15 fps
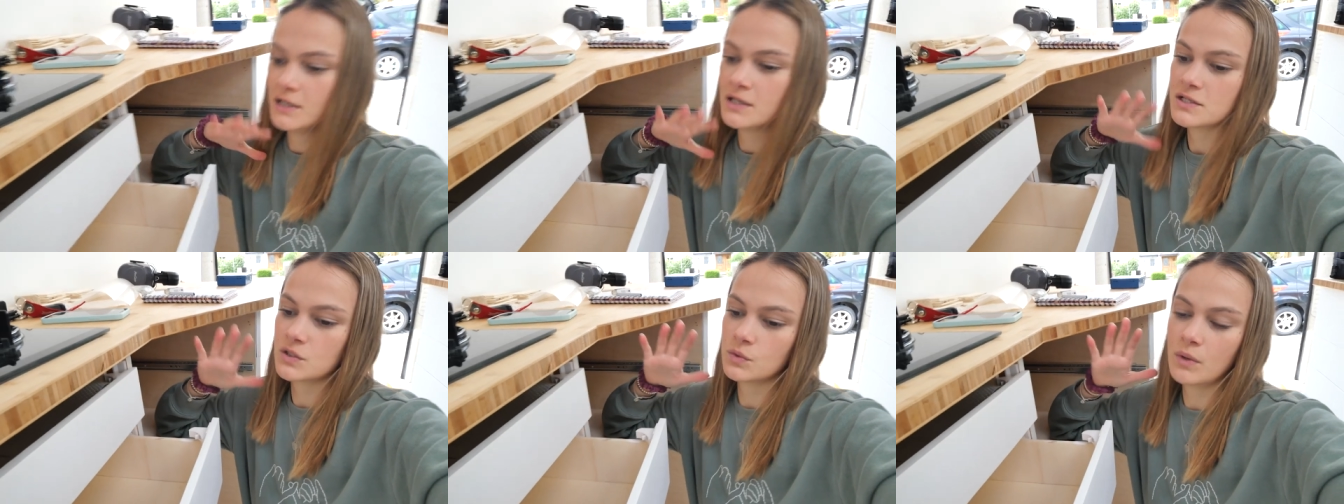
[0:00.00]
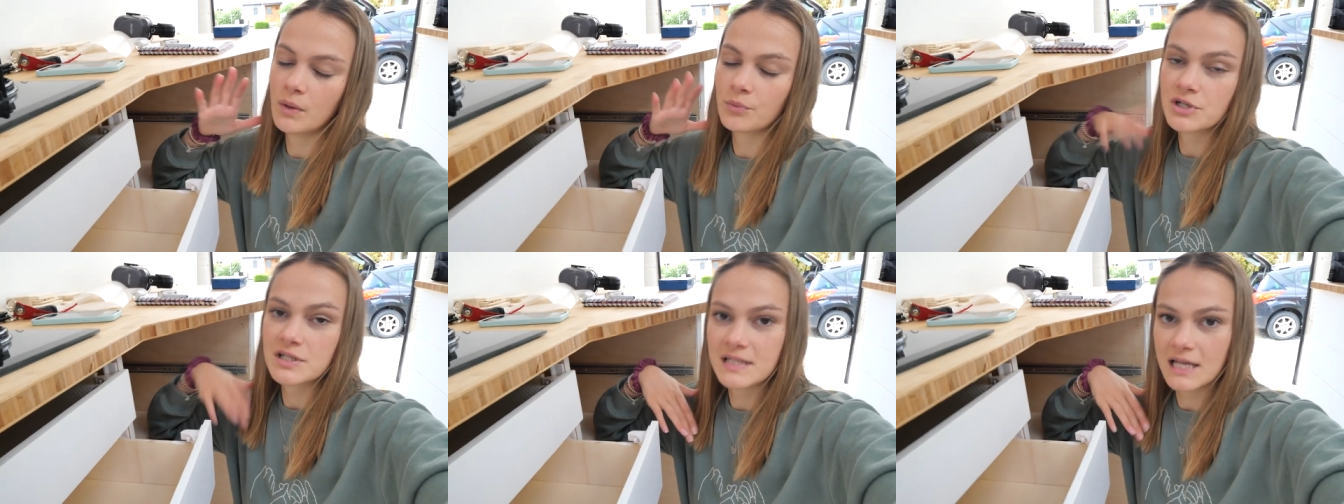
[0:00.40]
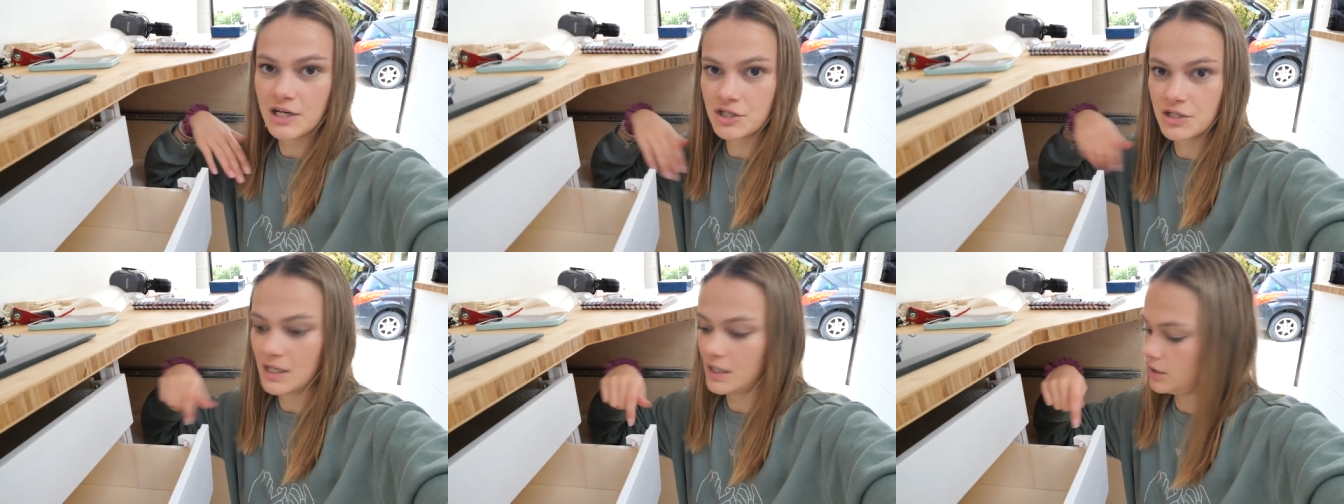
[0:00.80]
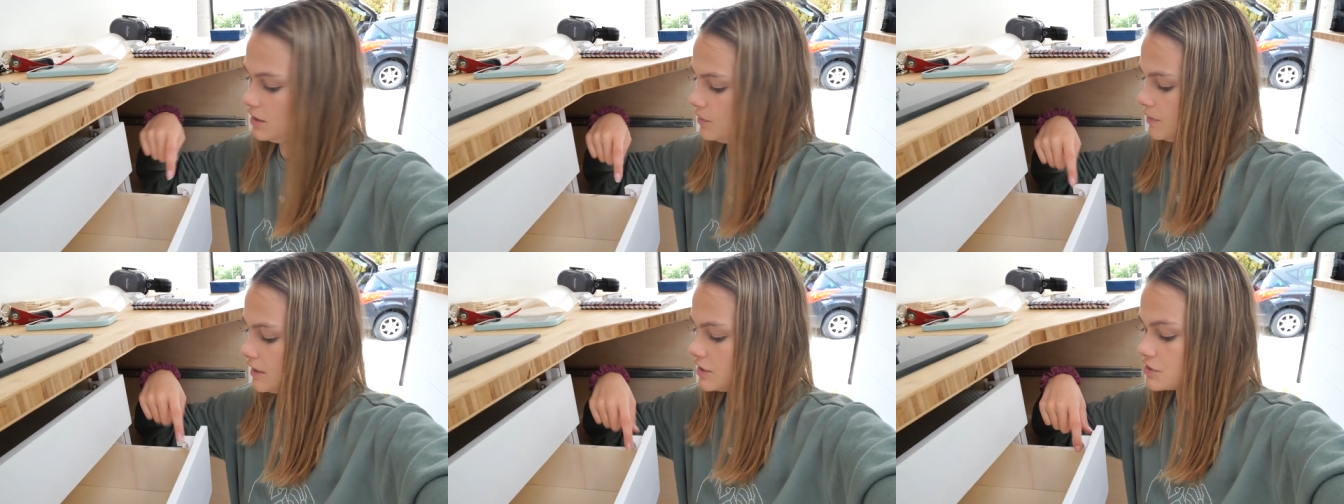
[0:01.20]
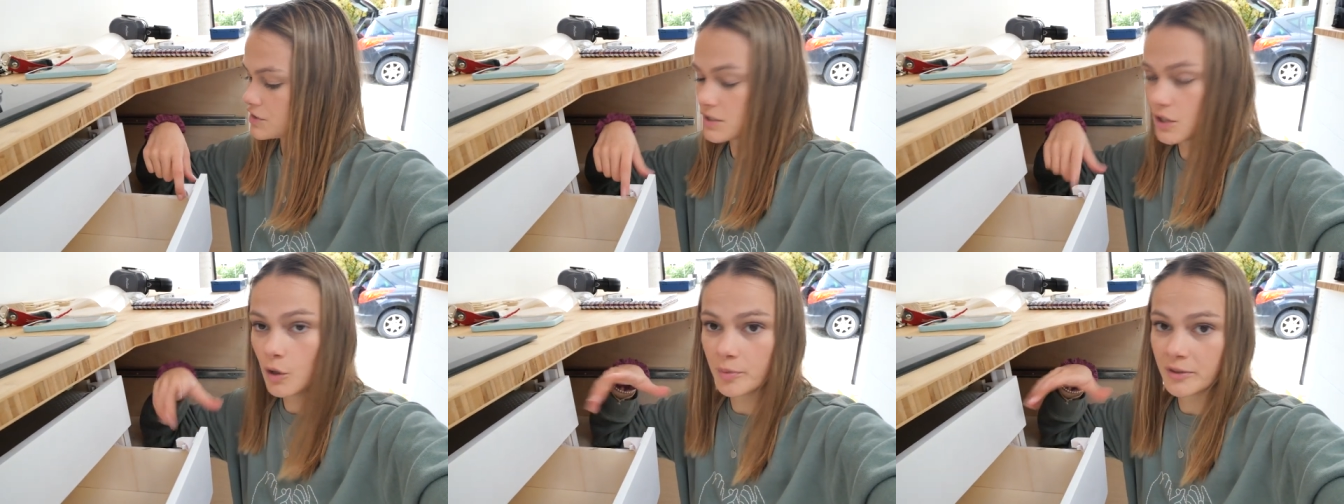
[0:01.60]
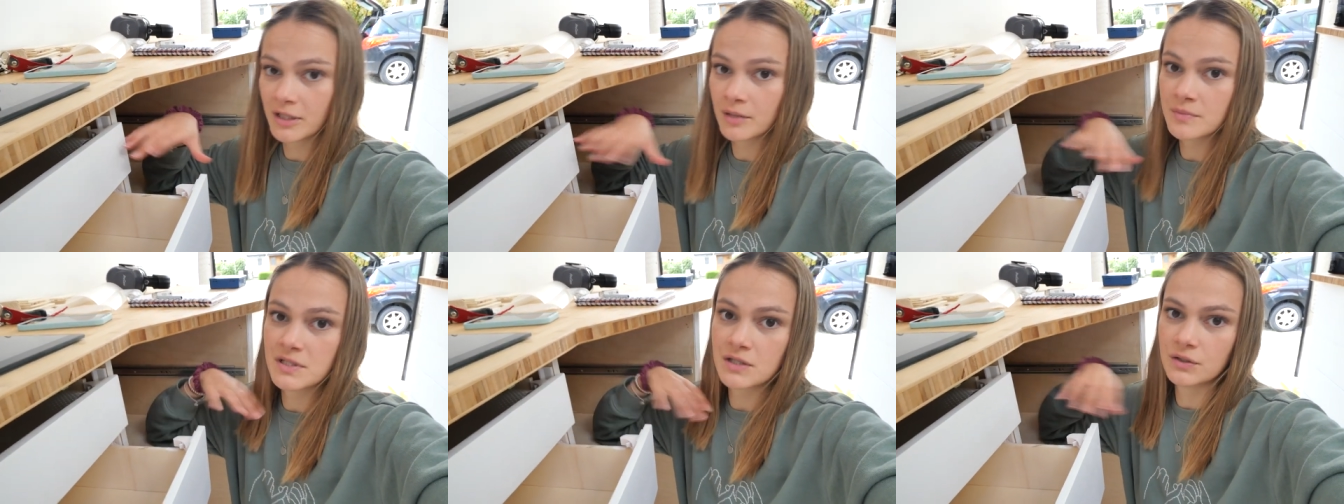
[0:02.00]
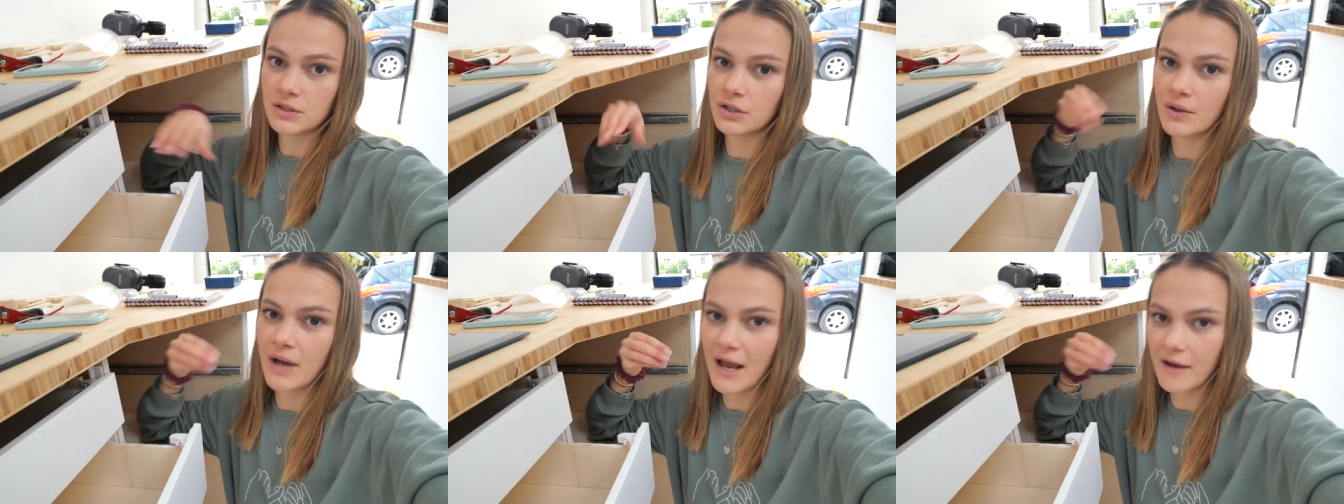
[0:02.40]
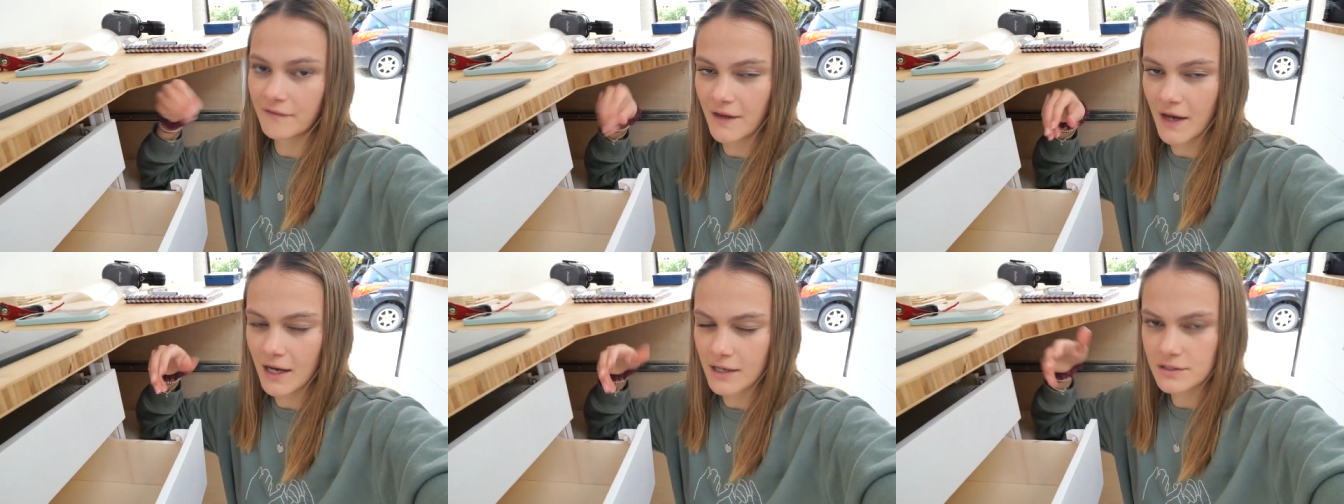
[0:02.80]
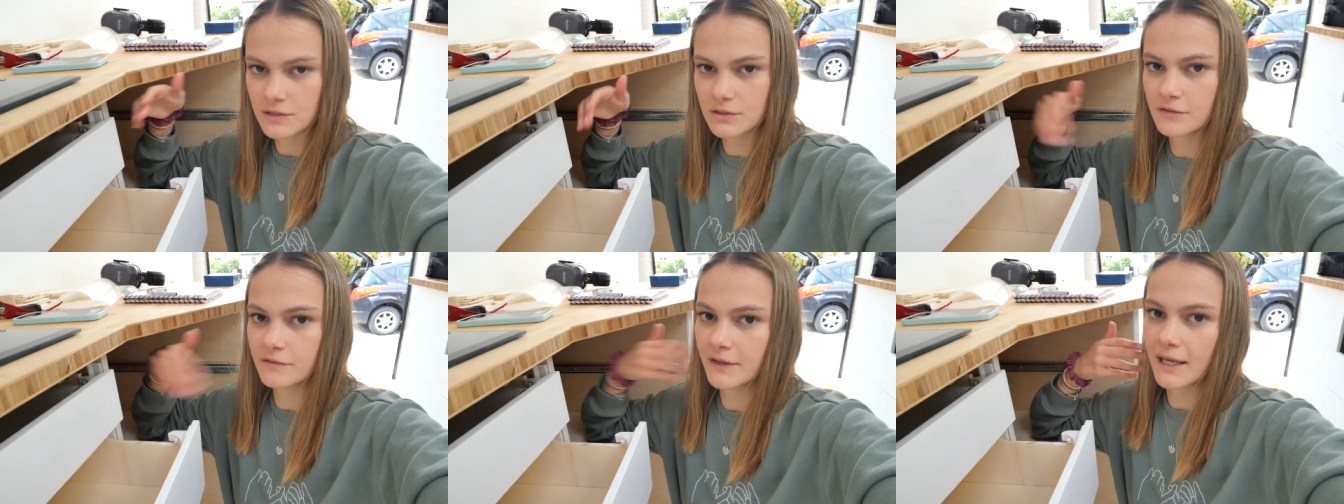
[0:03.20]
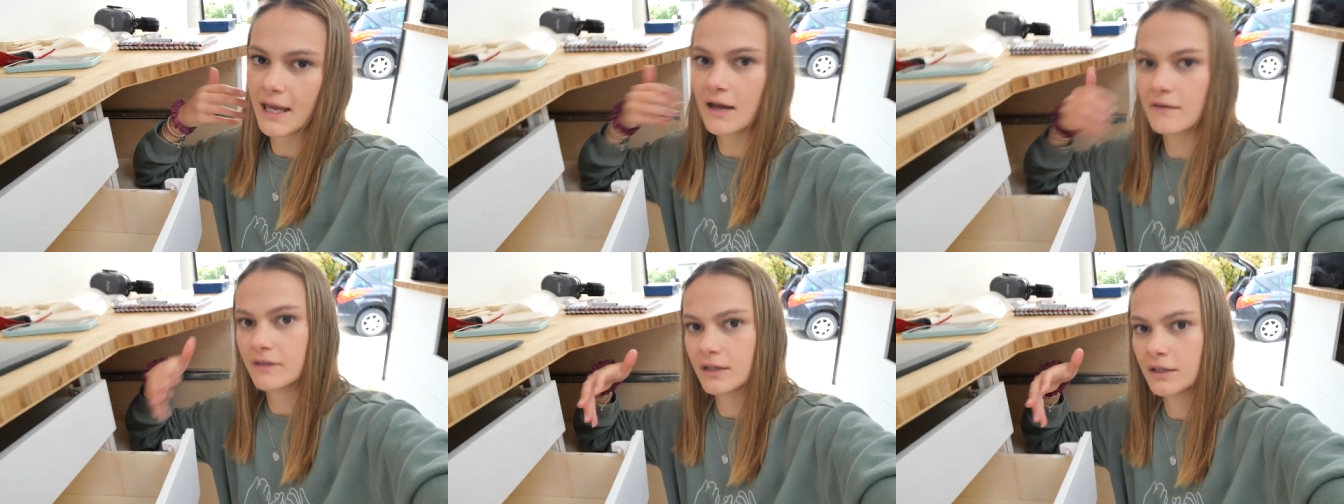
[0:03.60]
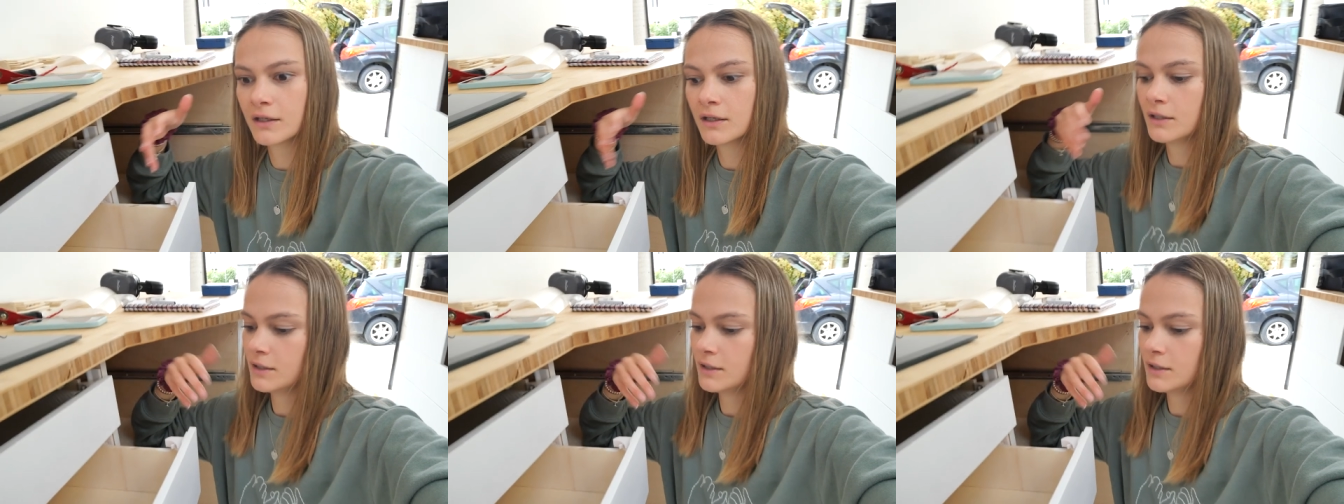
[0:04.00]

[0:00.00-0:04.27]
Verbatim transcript: So when we're stationary, we can just open them so you don't have the hassle of like having